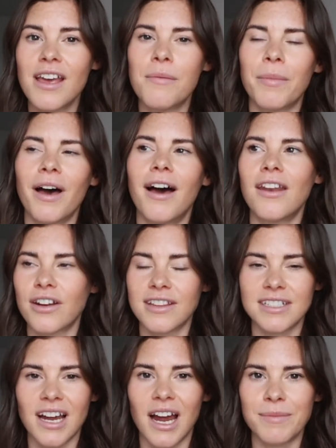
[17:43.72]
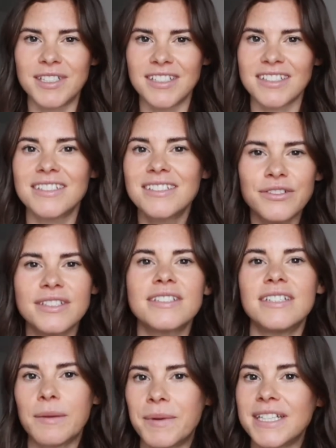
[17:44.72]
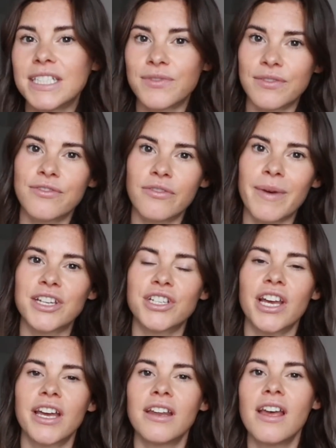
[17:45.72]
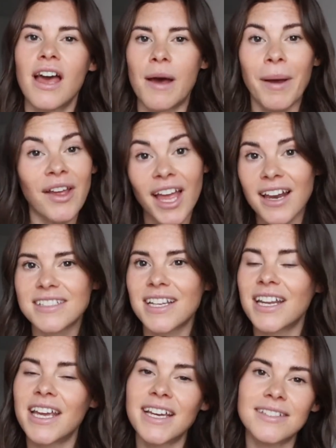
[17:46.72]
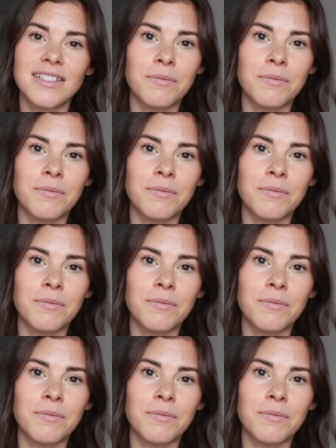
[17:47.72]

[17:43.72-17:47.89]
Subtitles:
but a lot of the time it's just little snippets of information about calisthenics,